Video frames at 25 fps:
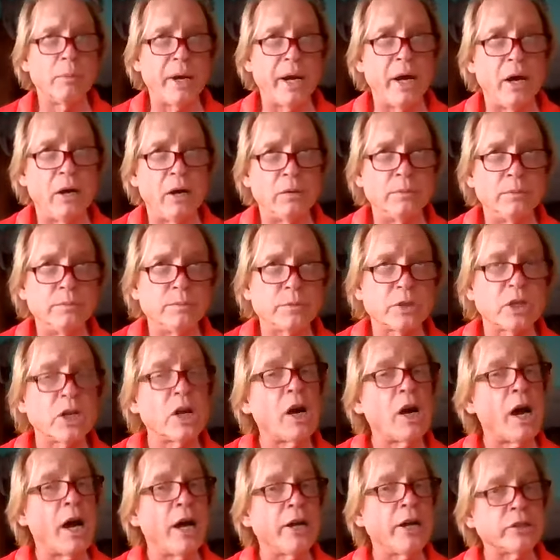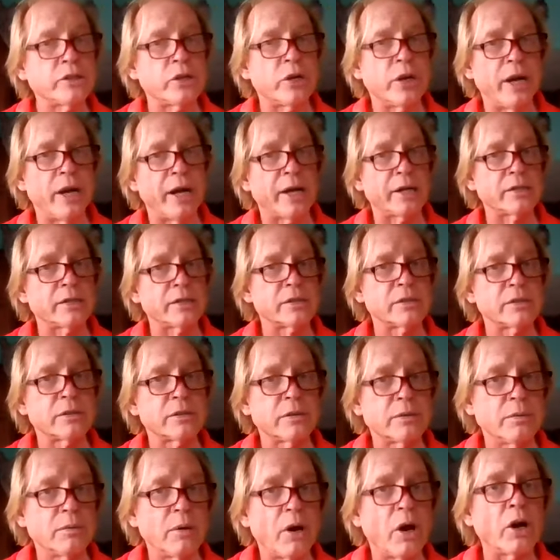about contracts
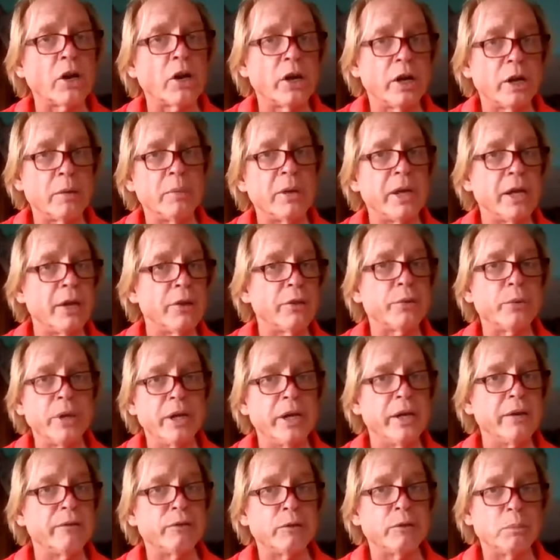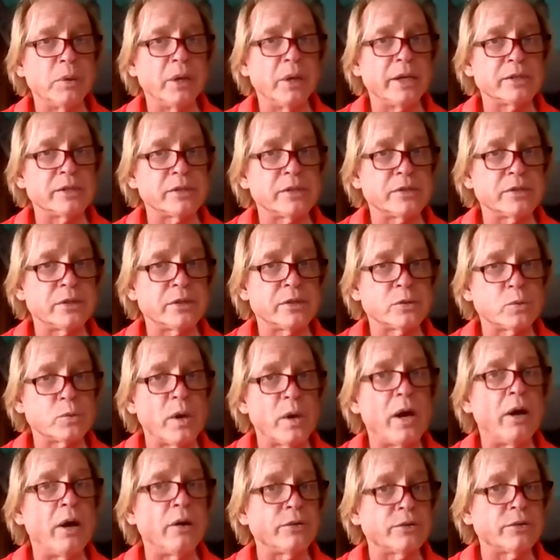are going to be in 3 different places as
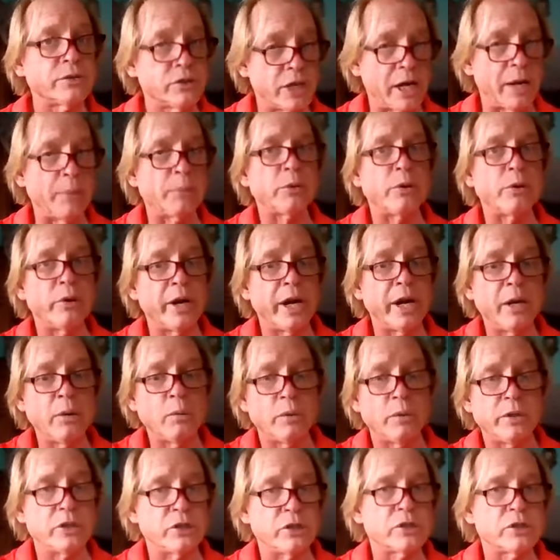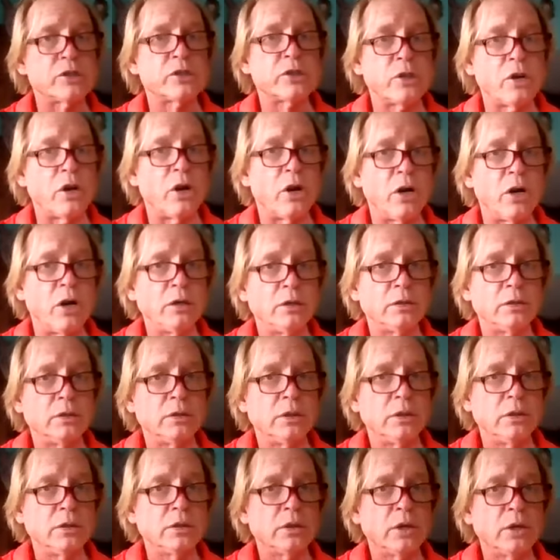well. Chapter 8, we just saw.
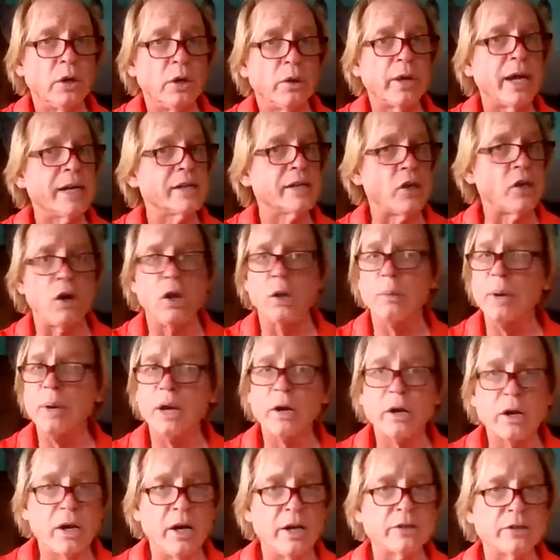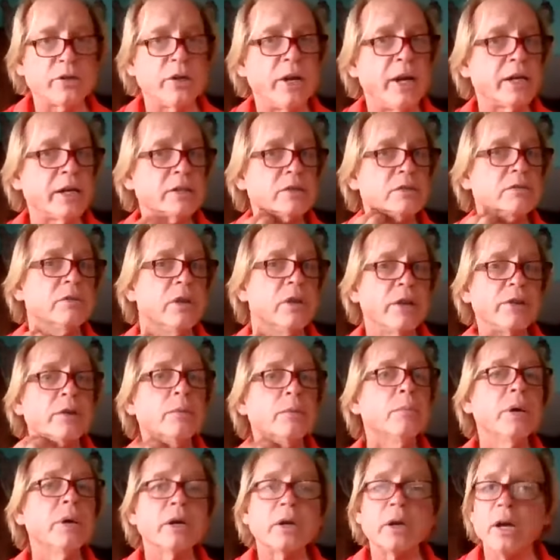Okay, it's all about contracts,
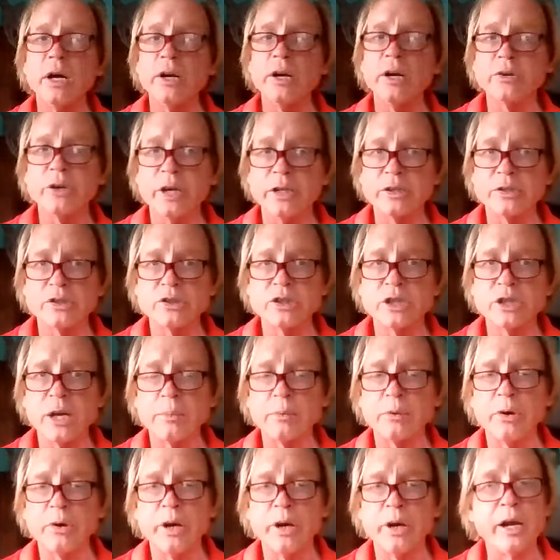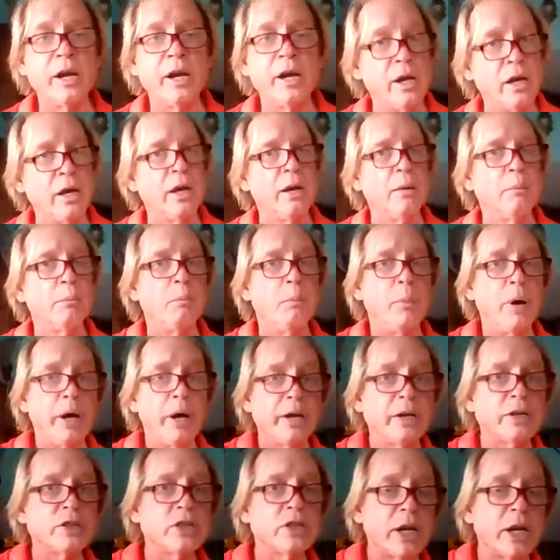nothing but contracts in chapter 8.
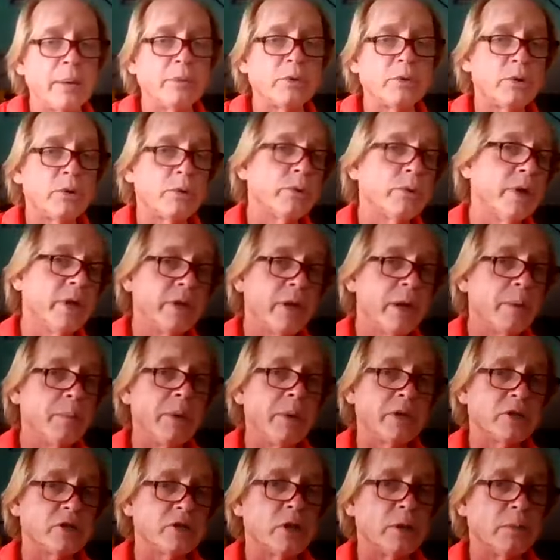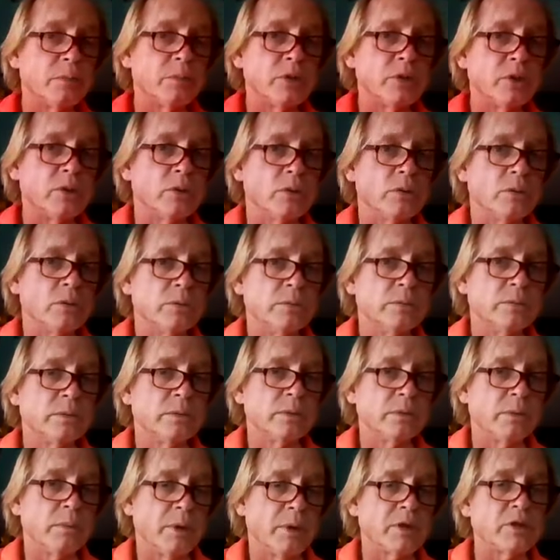But in chapter 3, they mention them too,
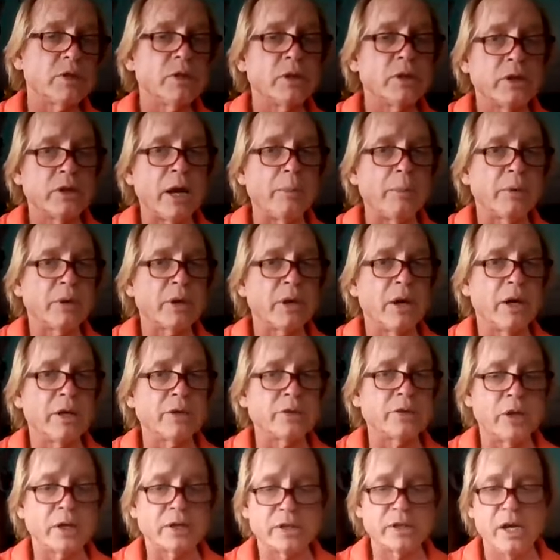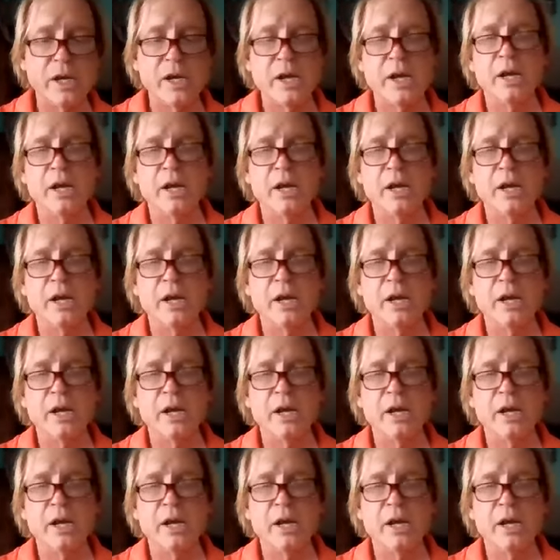mention the type of contracts.